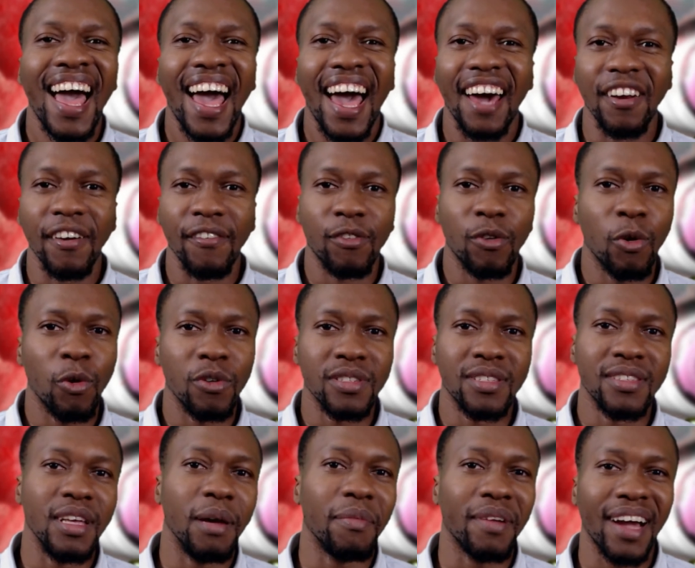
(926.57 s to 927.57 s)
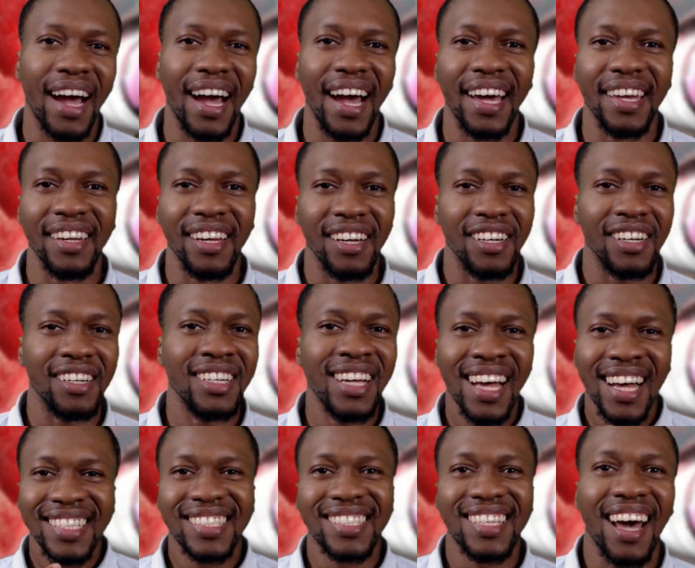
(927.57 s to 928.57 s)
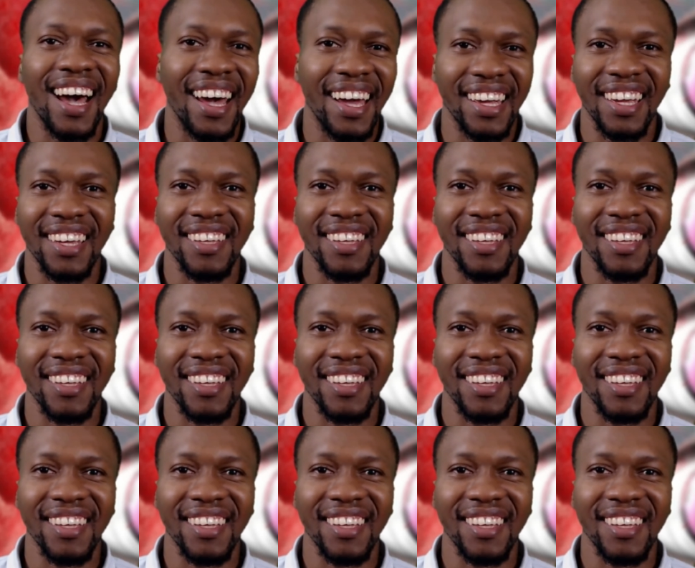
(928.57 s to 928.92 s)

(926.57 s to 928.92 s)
and of course them kind of tying